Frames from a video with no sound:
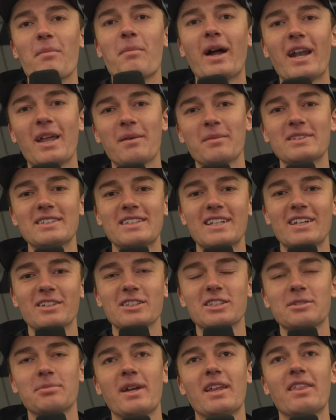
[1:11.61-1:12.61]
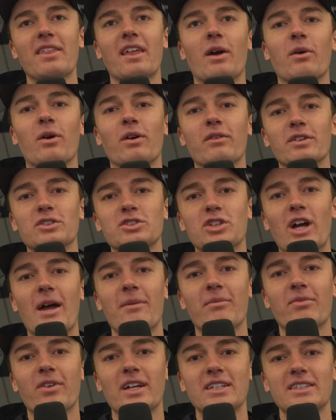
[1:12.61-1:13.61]
My name is Dylan Smith. I work for
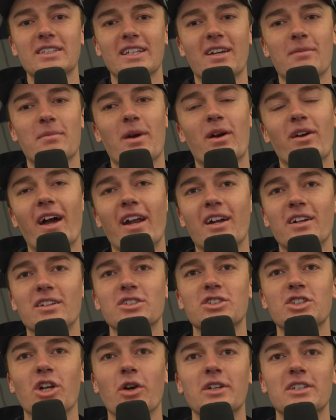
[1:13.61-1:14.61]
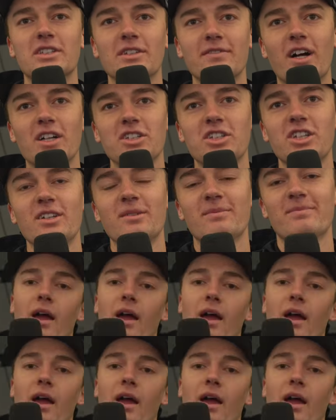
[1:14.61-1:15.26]
Triumph Racing and my rider is Joey Savacci.